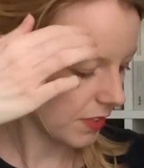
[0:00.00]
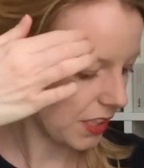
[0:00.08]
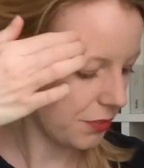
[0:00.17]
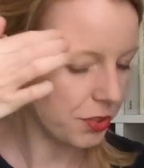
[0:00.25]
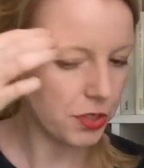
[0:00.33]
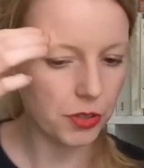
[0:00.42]

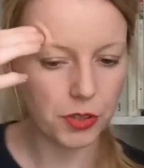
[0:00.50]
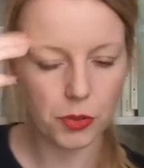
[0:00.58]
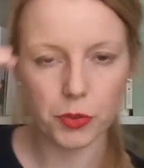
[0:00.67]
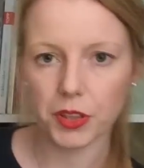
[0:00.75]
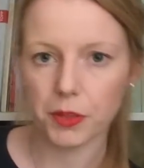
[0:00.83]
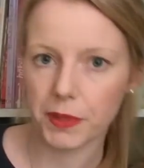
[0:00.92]
If you don't know
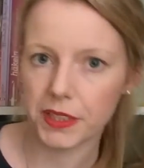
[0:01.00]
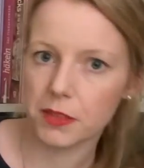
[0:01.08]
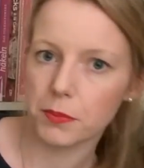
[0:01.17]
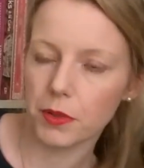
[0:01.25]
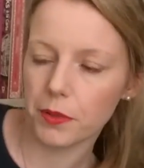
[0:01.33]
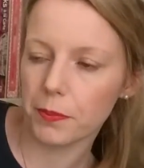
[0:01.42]
what the
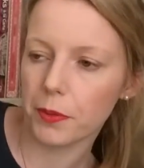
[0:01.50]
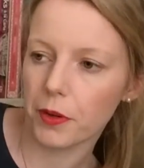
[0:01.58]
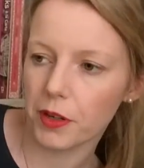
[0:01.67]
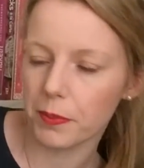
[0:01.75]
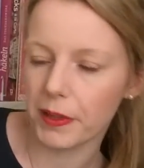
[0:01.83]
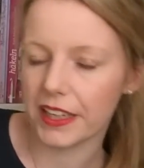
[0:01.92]
Battenberg
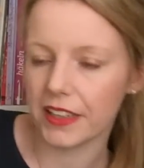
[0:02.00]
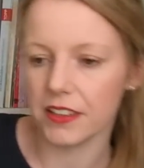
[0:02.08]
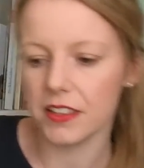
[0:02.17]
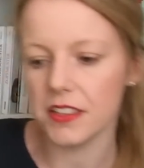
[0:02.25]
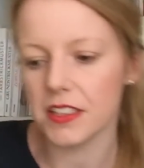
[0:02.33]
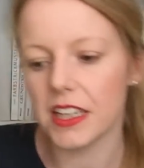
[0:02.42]
blanket
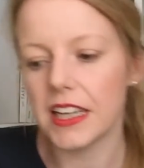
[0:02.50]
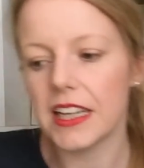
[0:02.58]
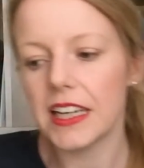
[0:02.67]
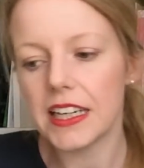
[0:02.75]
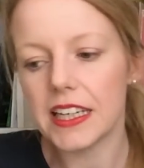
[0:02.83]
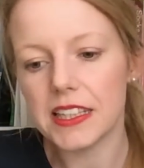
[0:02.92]
is,
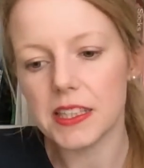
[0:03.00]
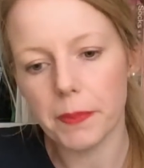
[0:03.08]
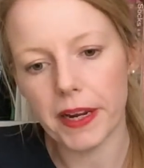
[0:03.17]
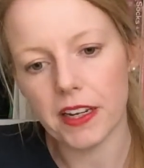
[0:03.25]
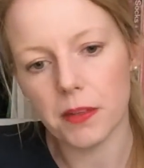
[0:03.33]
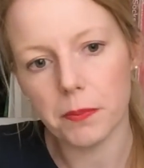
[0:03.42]
it's a
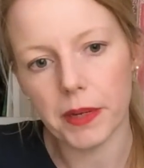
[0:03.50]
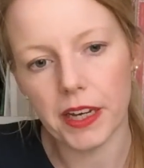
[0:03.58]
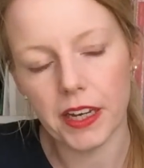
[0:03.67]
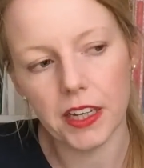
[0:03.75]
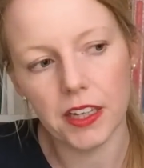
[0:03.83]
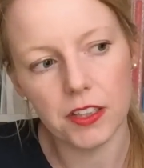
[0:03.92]
pattern
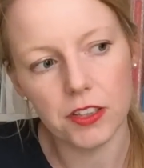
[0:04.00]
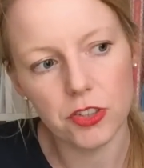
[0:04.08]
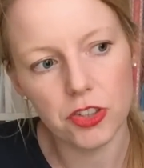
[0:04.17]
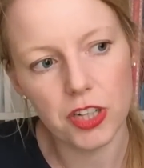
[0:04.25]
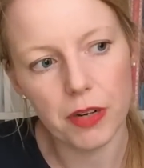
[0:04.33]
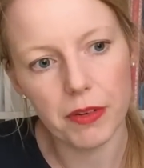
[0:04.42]
by
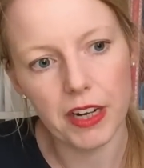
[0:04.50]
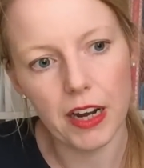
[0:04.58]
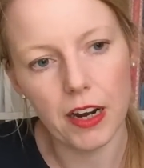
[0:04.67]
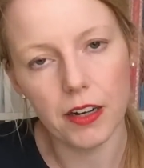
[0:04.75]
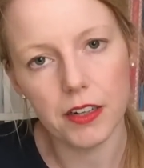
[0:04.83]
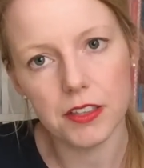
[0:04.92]
Cherry
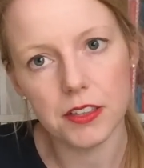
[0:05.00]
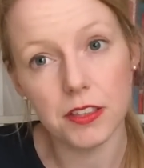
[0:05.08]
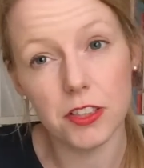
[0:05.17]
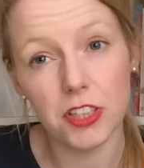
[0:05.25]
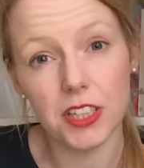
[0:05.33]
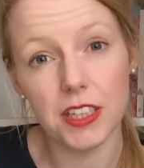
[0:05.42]
Heart.
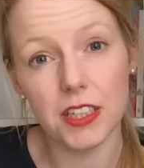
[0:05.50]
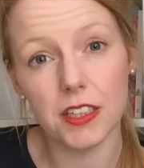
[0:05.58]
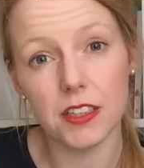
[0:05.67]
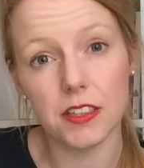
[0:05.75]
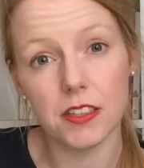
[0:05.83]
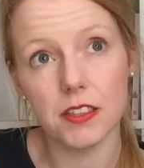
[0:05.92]
She
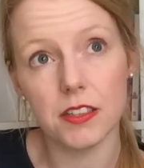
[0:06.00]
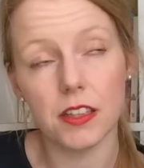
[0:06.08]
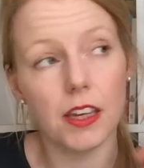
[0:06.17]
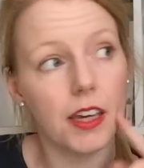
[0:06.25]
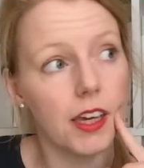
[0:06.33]
is